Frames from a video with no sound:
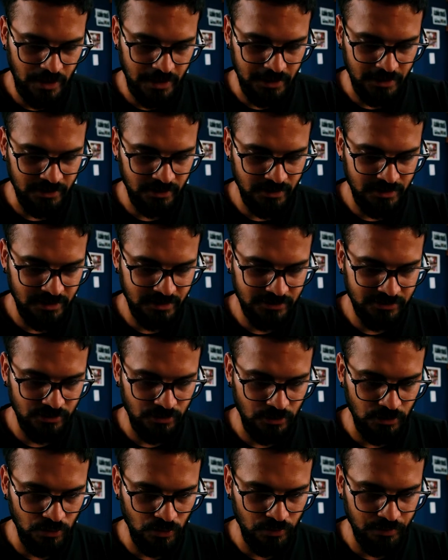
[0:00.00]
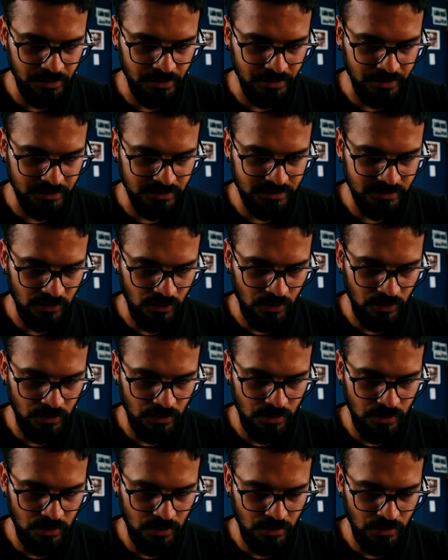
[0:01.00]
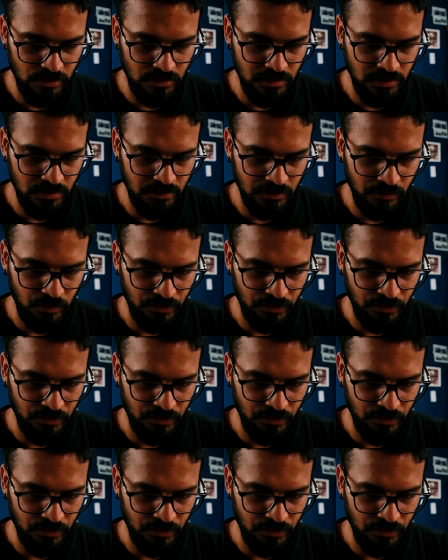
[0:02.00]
increase the luminance, all the